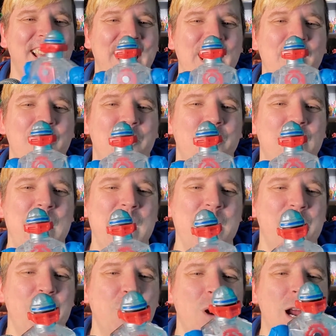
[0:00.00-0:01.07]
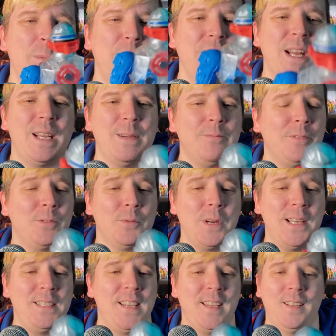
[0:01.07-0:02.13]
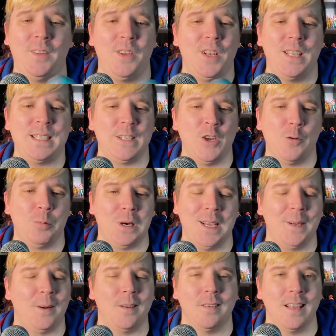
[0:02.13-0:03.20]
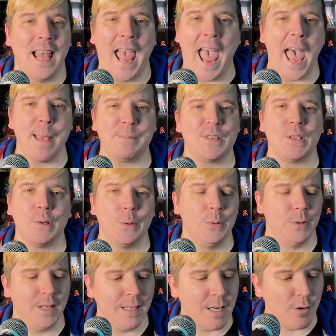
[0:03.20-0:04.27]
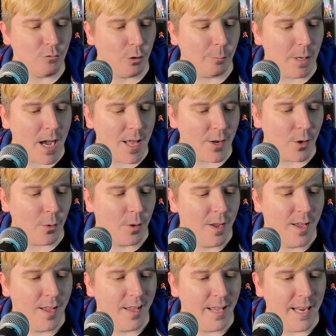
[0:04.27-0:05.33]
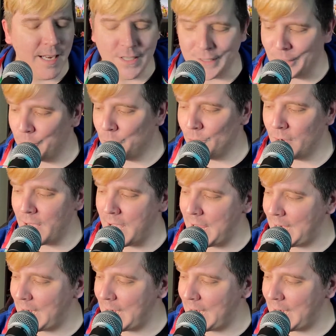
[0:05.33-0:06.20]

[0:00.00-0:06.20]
If you were able to get him for retail, it's a no-brainer. Absolutely get Roboto. He's a cool guy.